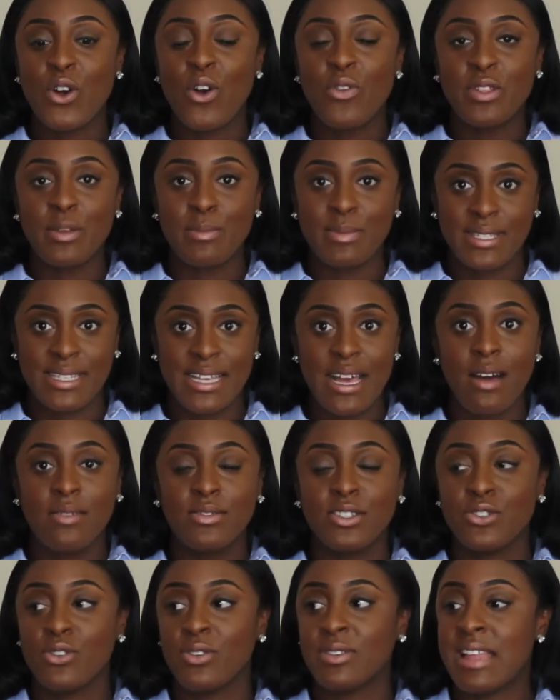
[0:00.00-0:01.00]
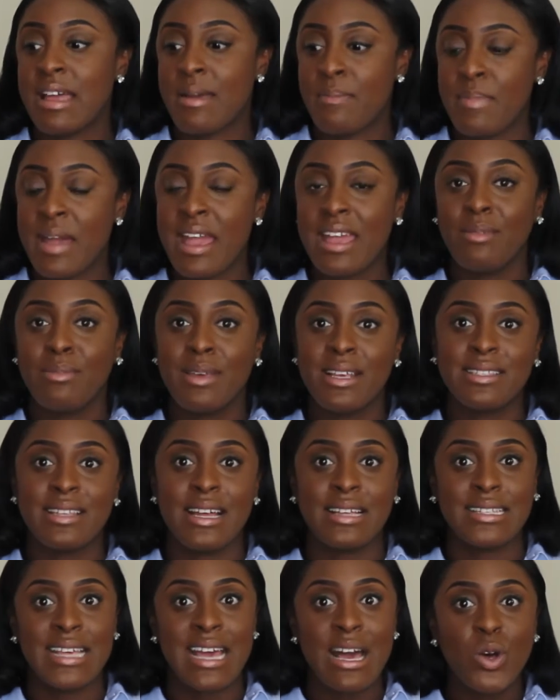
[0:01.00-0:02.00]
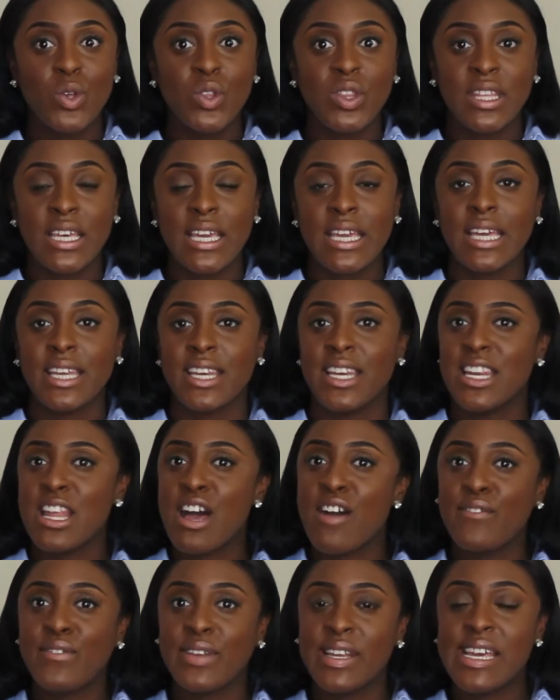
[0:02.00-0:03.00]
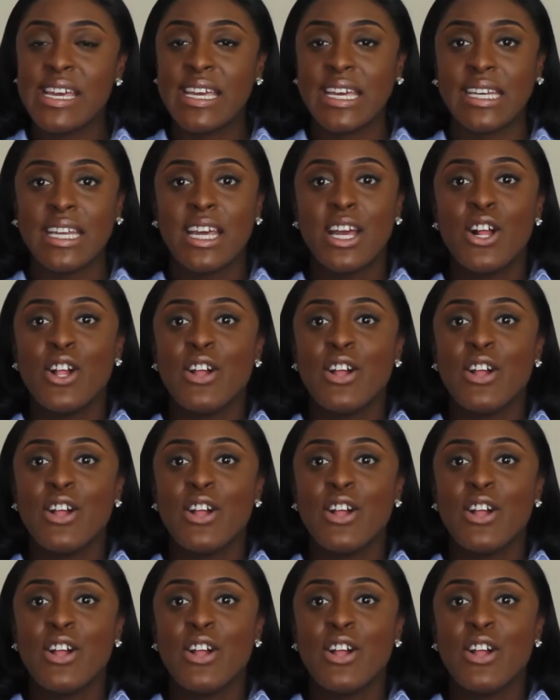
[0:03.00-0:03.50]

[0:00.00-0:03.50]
on themselves and on their babies that's healthy and lovely and,